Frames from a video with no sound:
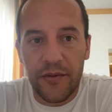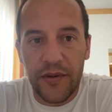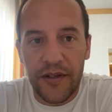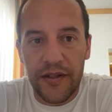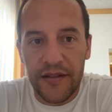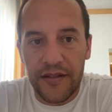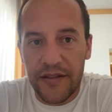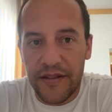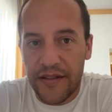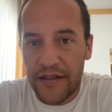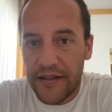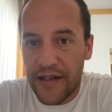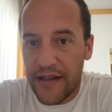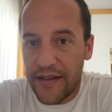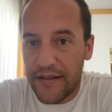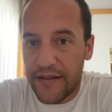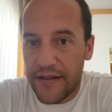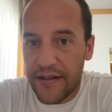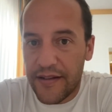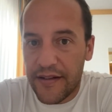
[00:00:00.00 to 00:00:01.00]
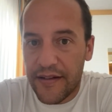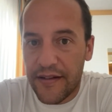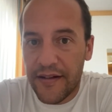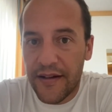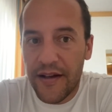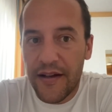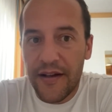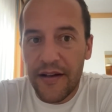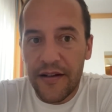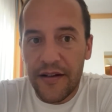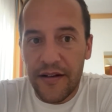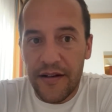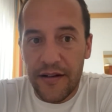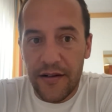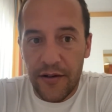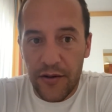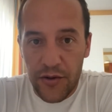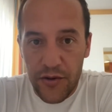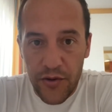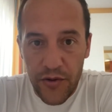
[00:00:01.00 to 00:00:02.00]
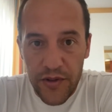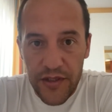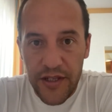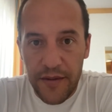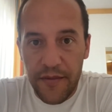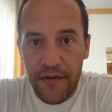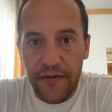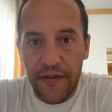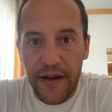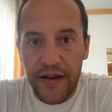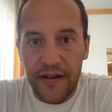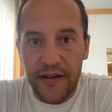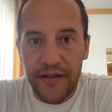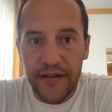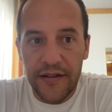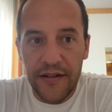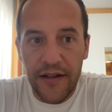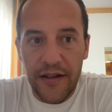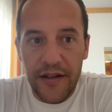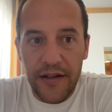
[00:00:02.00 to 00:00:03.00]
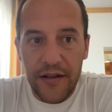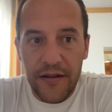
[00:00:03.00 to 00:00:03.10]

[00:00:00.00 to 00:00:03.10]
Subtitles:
2019 in also the semi-final,